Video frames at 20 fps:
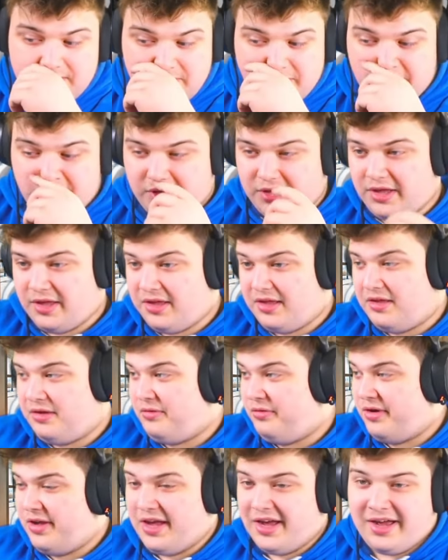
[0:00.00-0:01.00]
Wait,
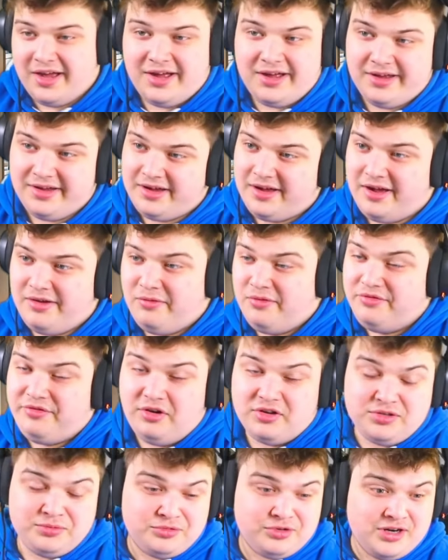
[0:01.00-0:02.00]
we are we've
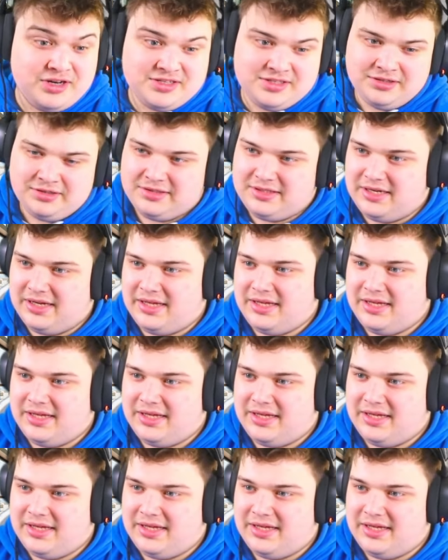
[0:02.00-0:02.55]
got some crazy luck today.